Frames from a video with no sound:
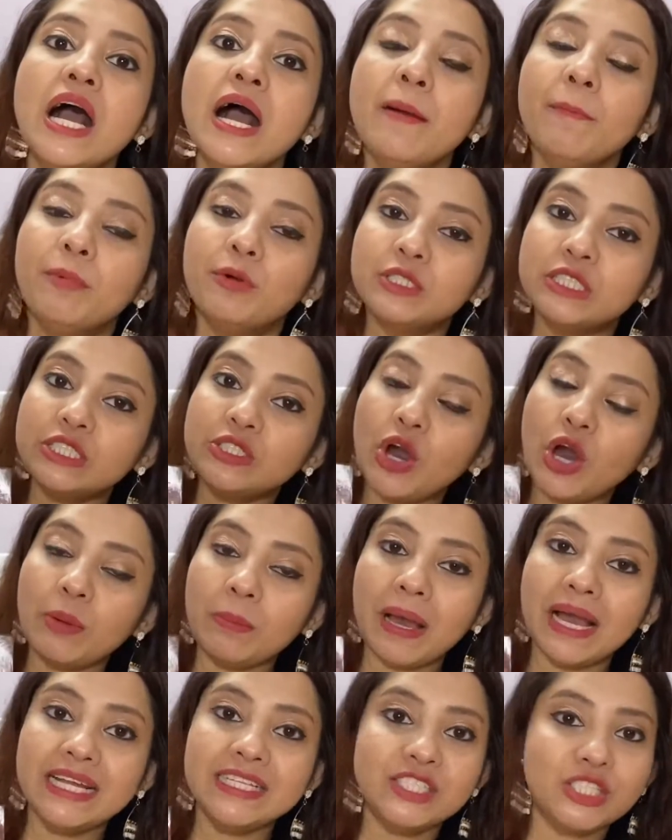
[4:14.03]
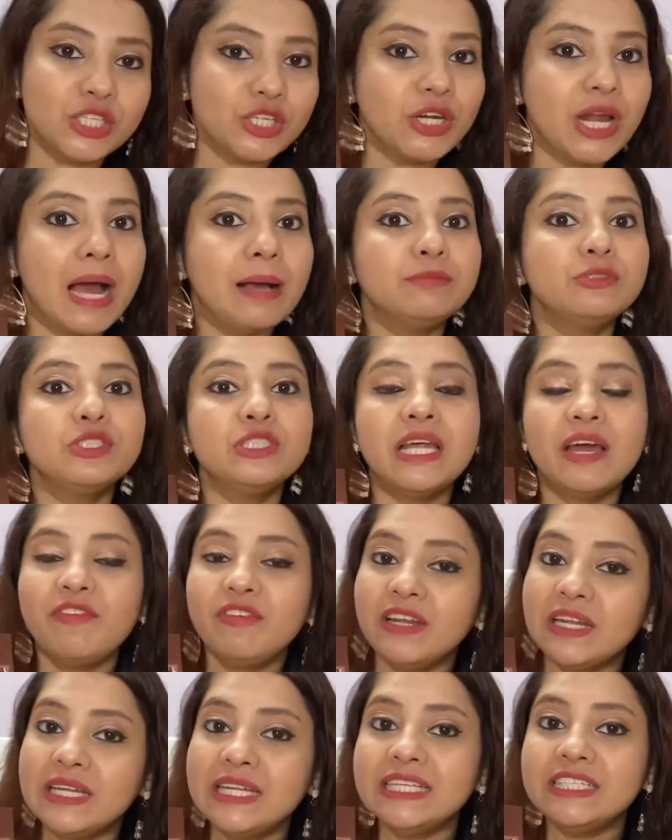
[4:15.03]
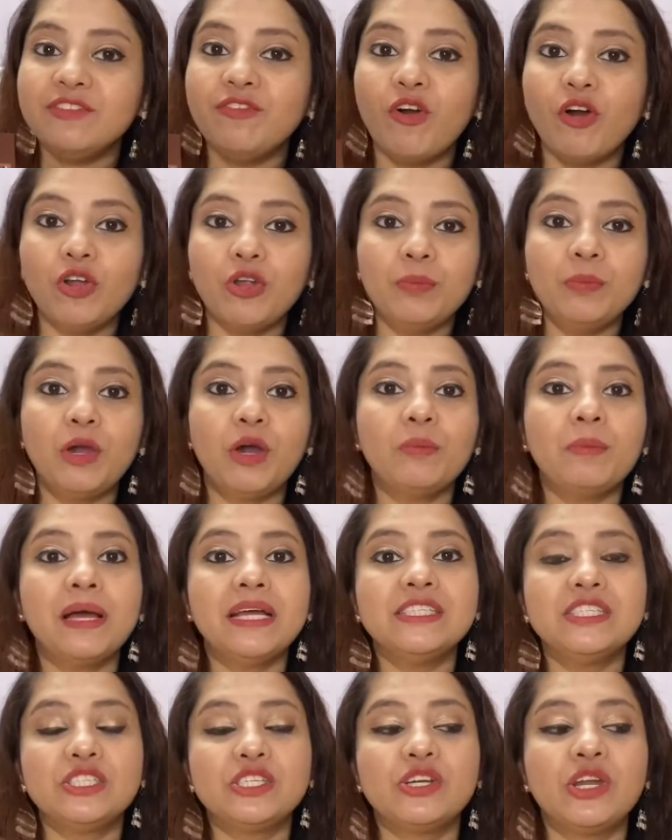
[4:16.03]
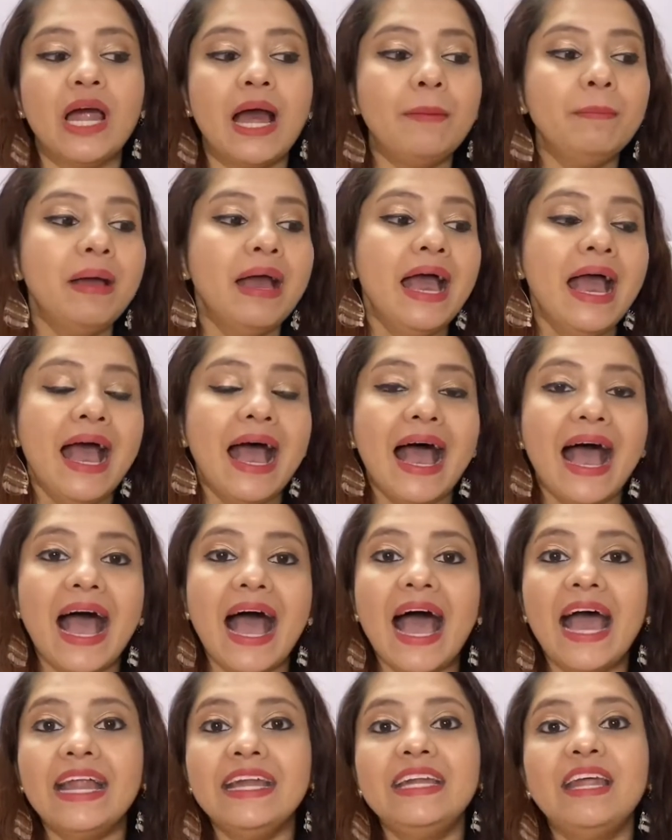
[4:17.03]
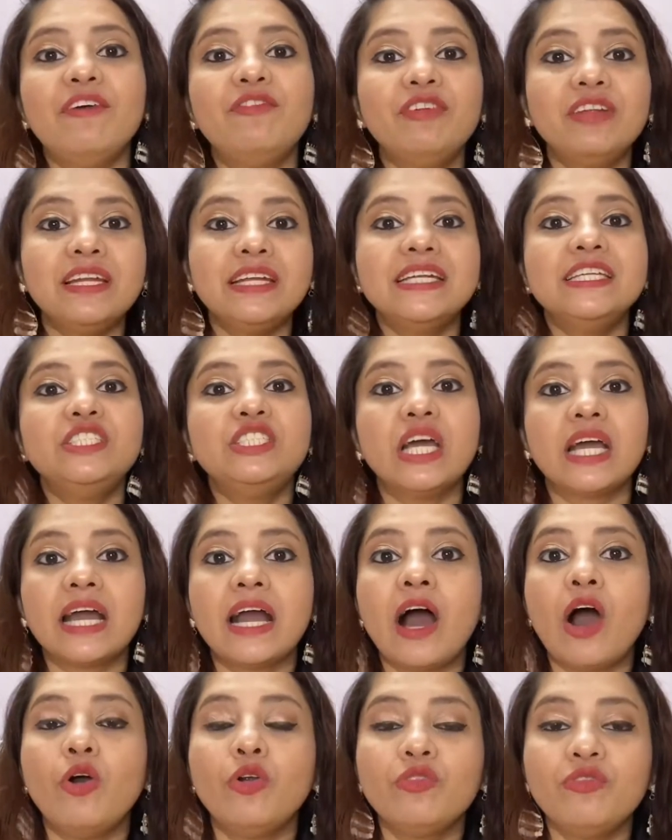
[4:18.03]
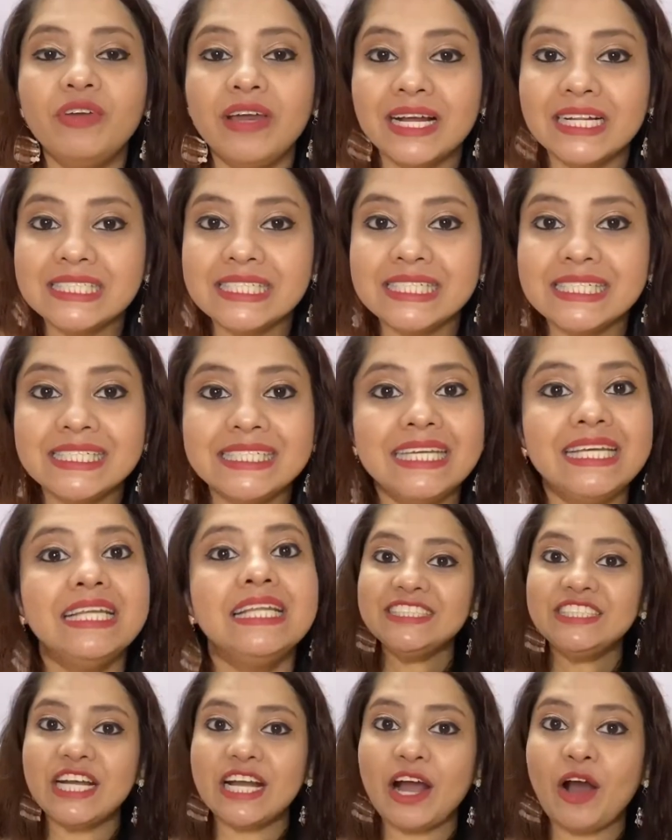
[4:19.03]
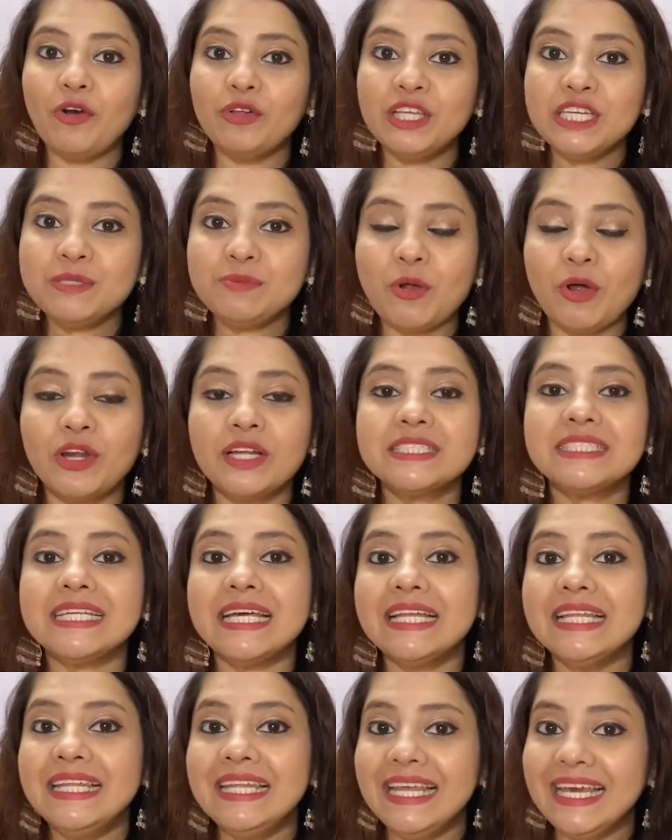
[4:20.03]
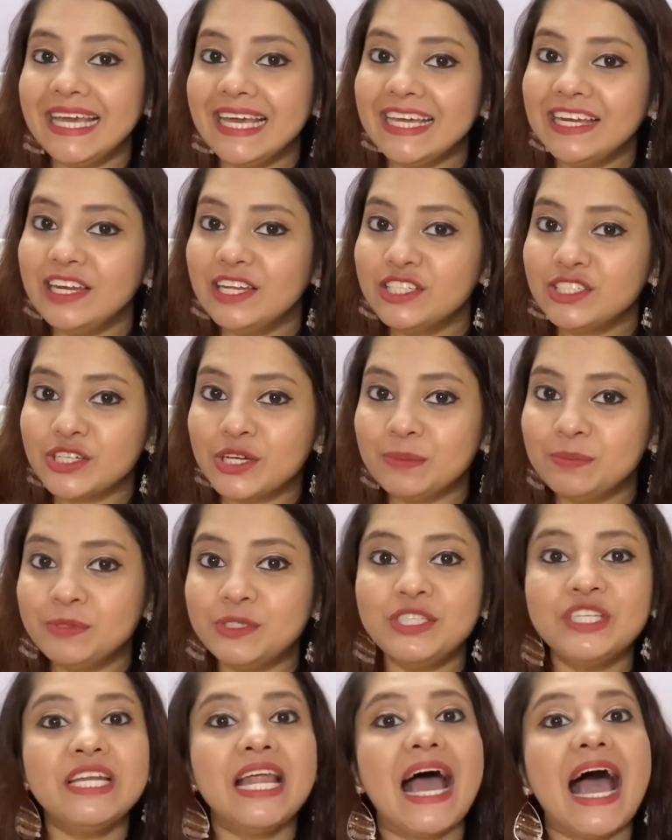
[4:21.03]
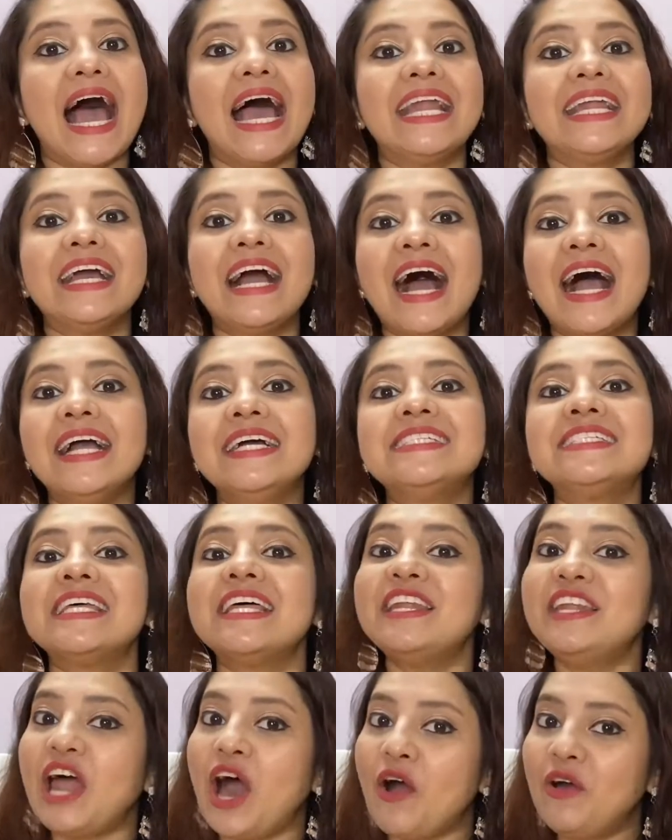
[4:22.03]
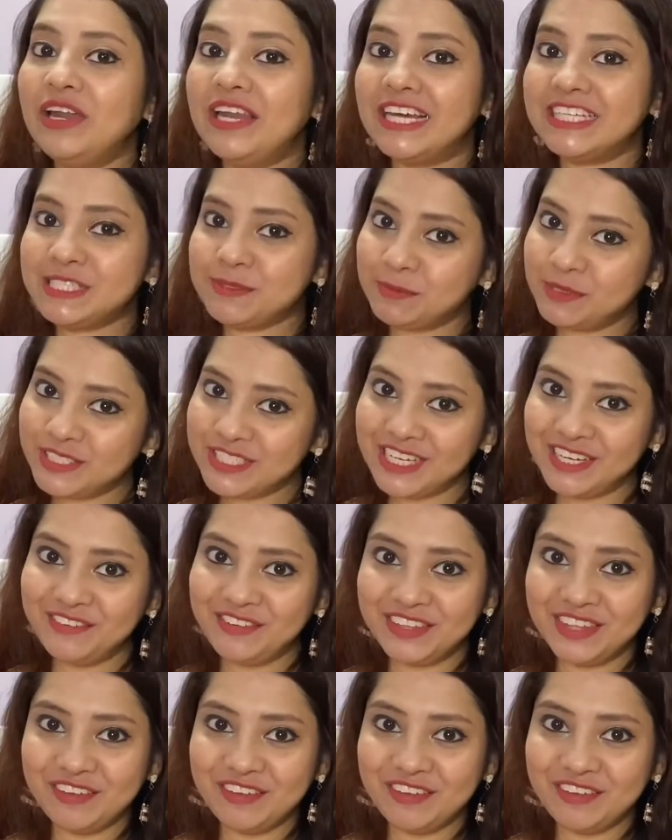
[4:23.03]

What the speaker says: put it on my Instagram. So definitely follow me on my Instagram and definitely check out VLCC. Check out these products, link in description. And guys, now let's proceed with the